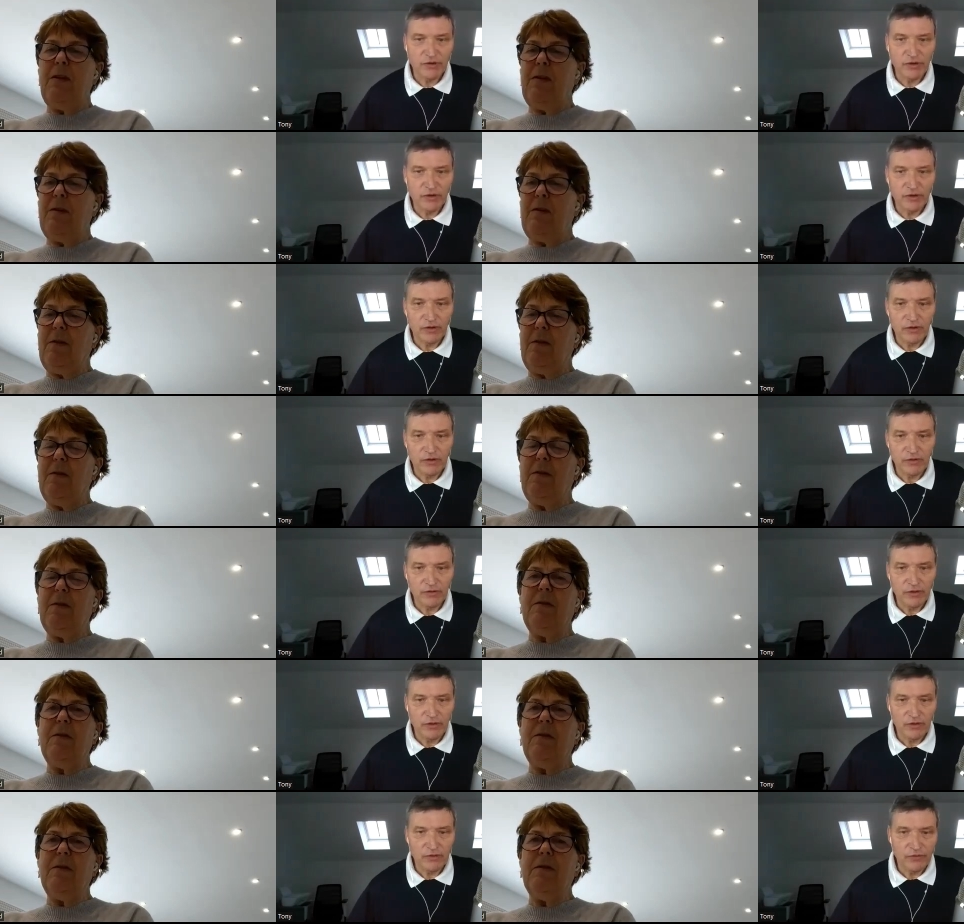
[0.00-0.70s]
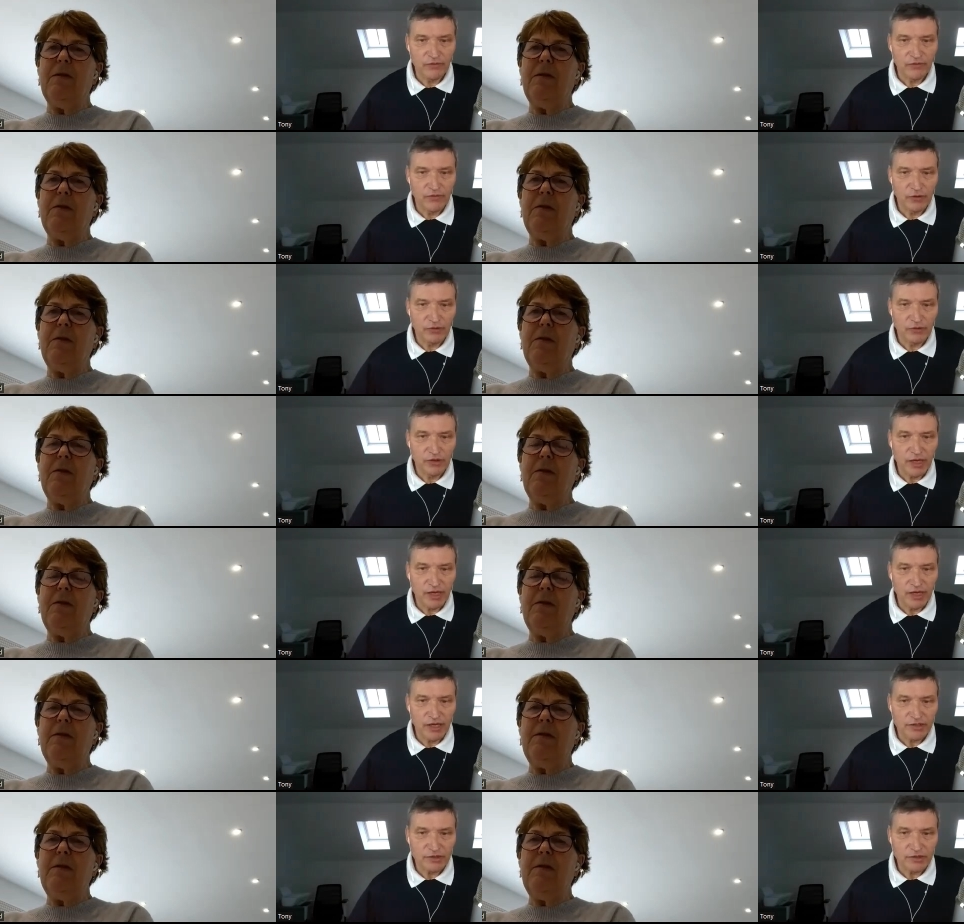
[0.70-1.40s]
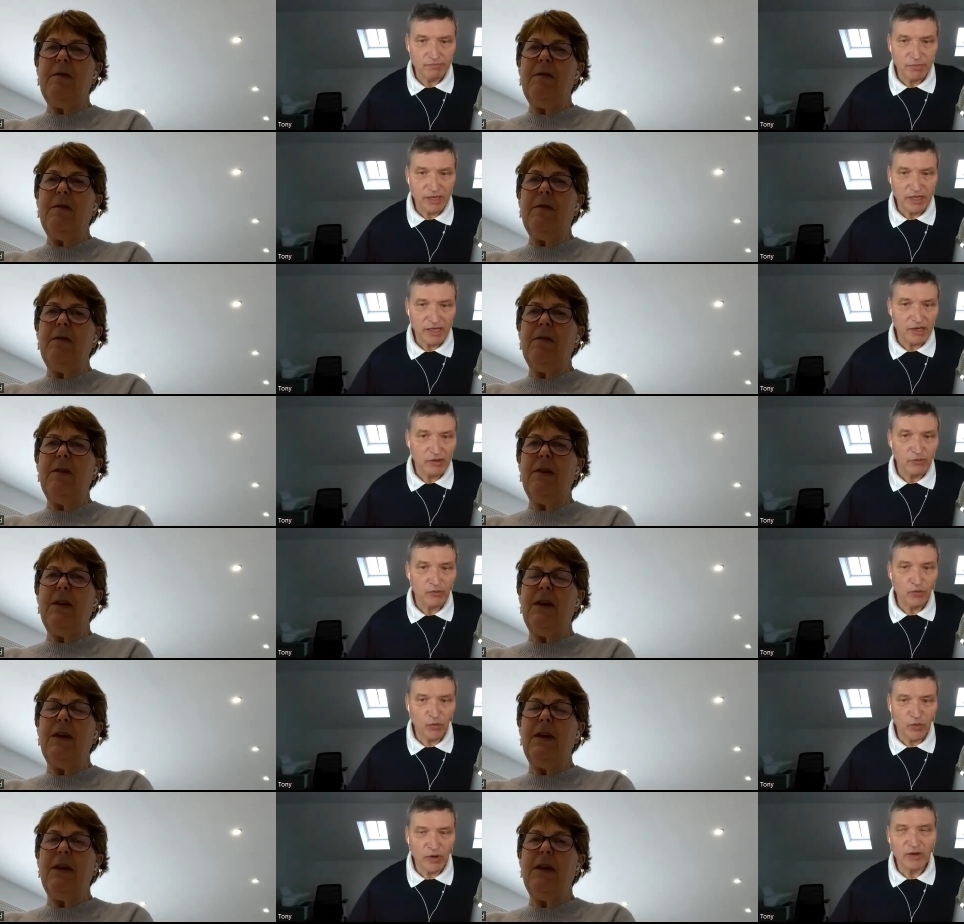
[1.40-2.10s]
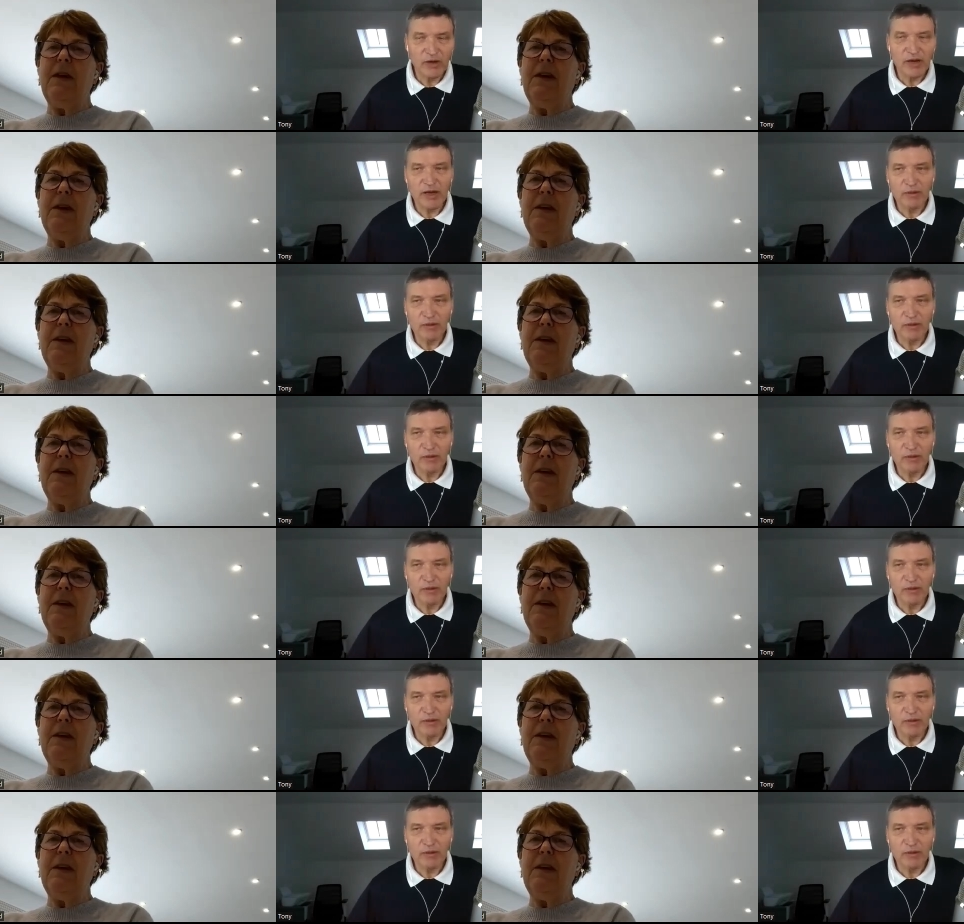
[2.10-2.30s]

Speaker 1: of, of a few days but we